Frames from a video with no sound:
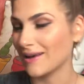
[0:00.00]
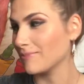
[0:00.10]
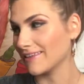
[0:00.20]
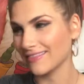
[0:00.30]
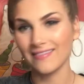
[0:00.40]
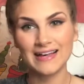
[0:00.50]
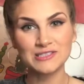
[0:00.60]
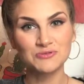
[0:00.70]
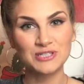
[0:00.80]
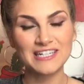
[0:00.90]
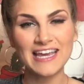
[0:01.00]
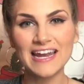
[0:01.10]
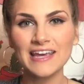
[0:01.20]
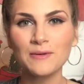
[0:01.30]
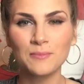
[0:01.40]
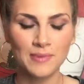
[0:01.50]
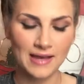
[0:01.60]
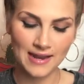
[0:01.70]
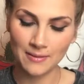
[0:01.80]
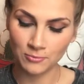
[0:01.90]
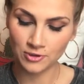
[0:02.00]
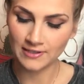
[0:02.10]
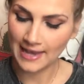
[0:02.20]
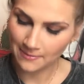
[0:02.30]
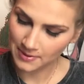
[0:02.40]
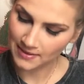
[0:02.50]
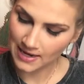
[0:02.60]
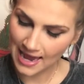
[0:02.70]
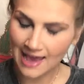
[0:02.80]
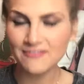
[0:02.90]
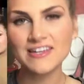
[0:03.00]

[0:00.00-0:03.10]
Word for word: I'm like the last one to get it, but I'm really happy that I have